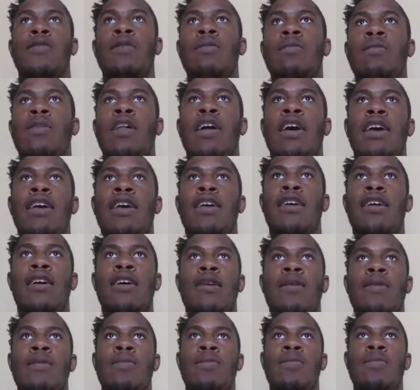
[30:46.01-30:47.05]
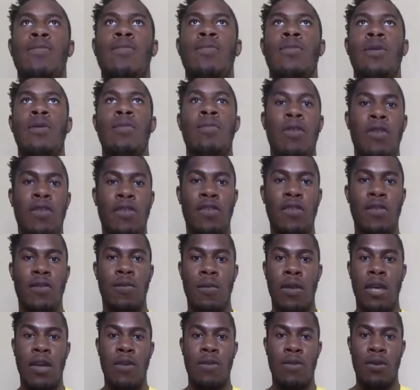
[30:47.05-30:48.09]
from like the
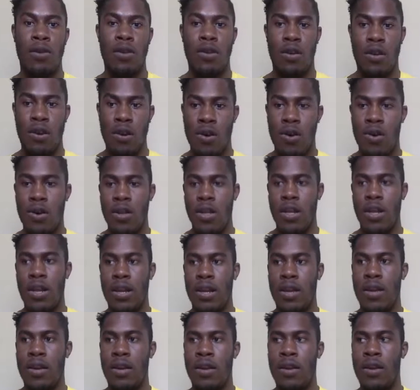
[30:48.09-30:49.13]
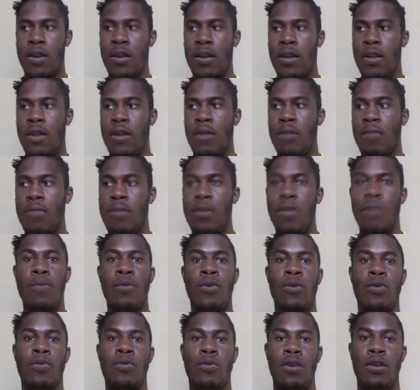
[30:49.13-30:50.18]
business being able to call in
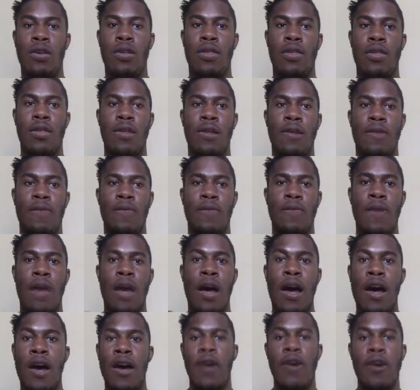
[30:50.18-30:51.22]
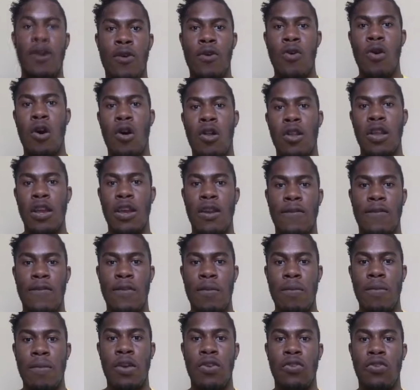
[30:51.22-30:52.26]
people with higher quality
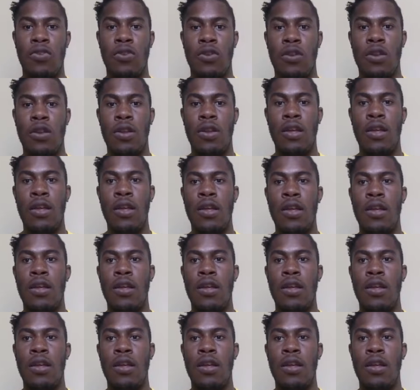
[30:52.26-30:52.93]
information